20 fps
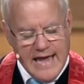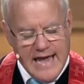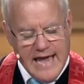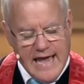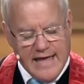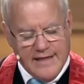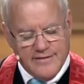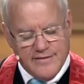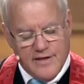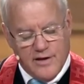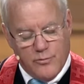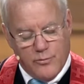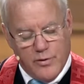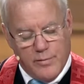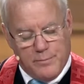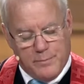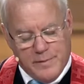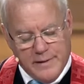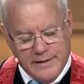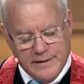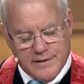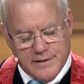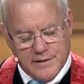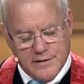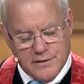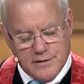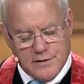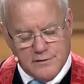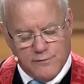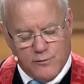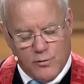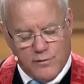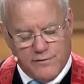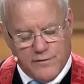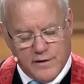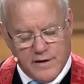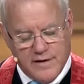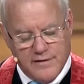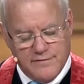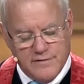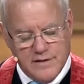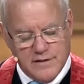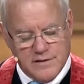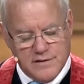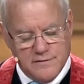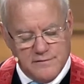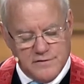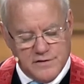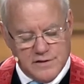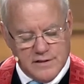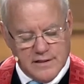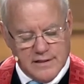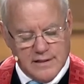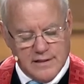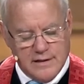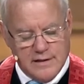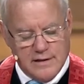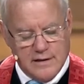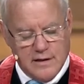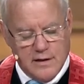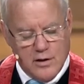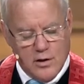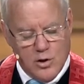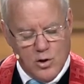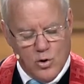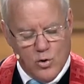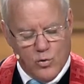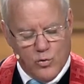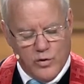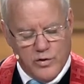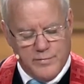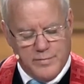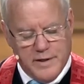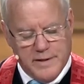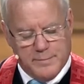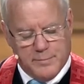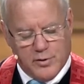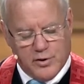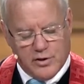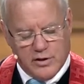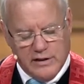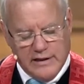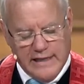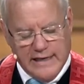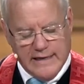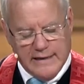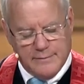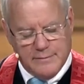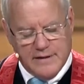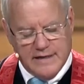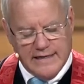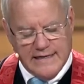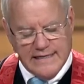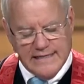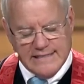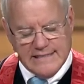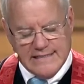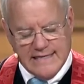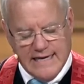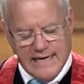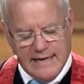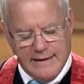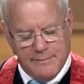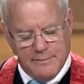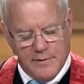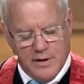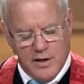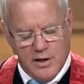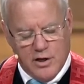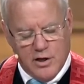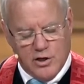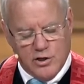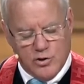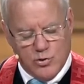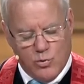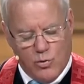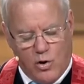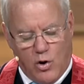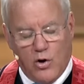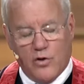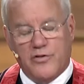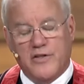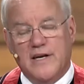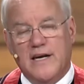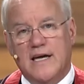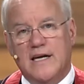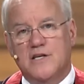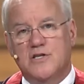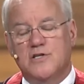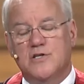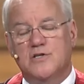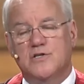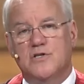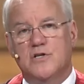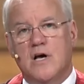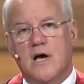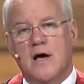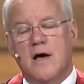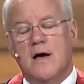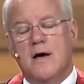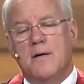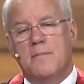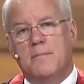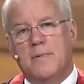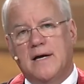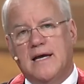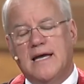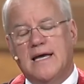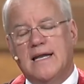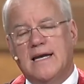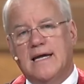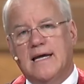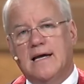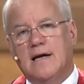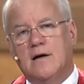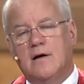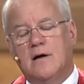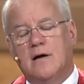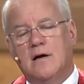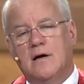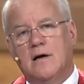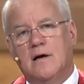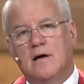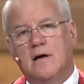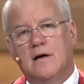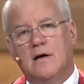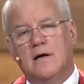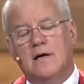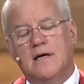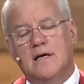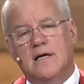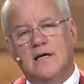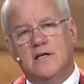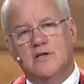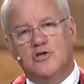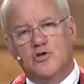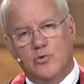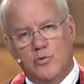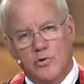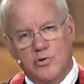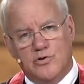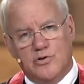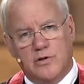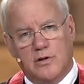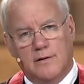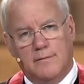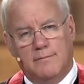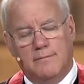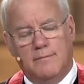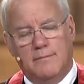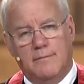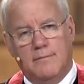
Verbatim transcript: and that repentance for forgiveness of sin would be proclaimed in his name to all the nations, beginning in Jerusalem.